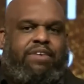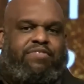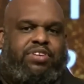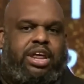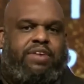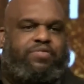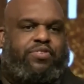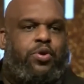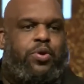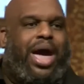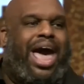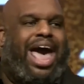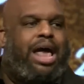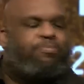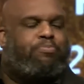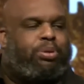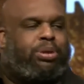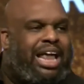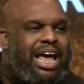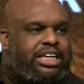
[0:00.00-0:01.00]
even if you
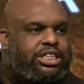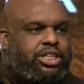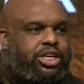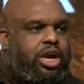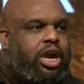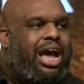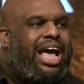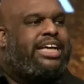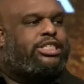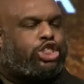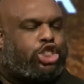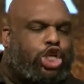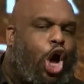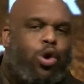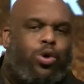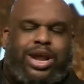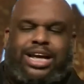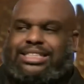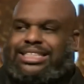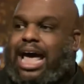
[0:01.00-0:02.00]
had pleasure, as
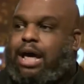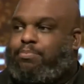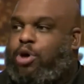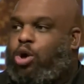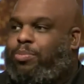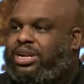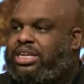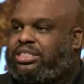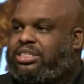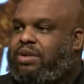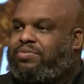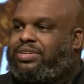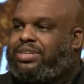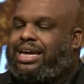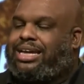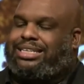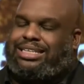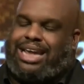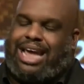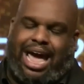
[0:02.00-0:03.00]
soon as that
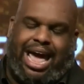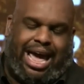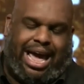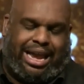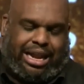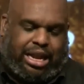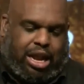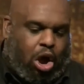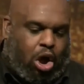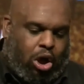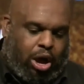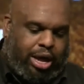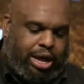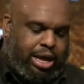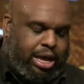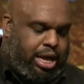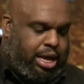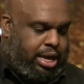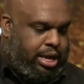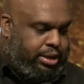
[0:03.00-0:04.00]
moment is over, like, dang,
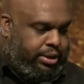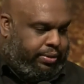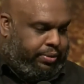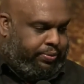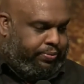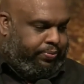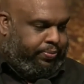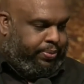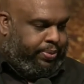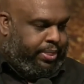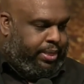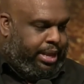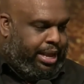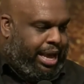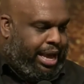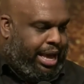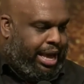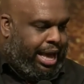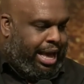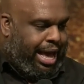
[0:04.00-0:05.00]
gone.
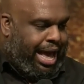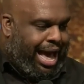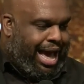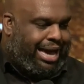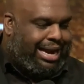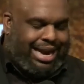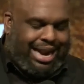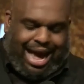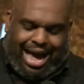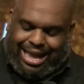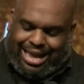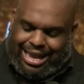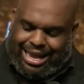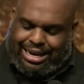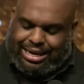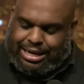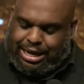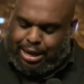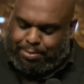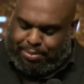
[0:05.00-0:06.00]
How did
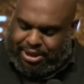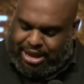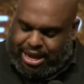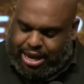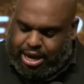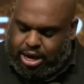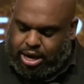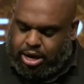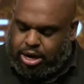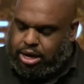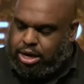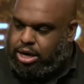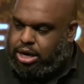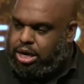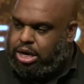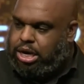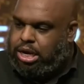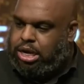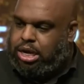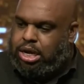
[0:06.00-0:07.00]
I end up
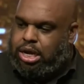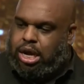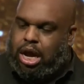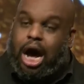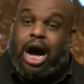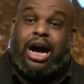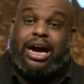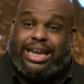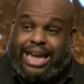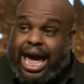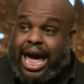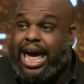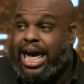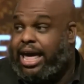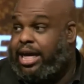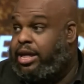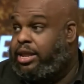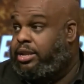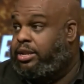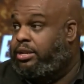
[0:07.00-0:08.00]
here
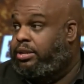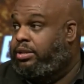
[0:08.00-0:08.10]
again?